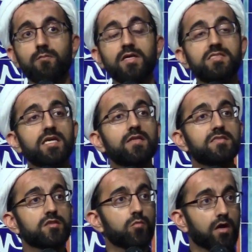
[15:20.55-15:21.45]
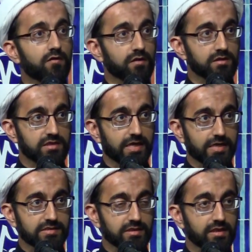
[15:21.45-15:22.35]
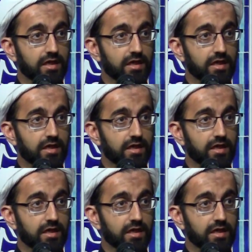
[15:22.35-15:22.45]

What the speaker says: I'm not saying that's the wrong thing to ask,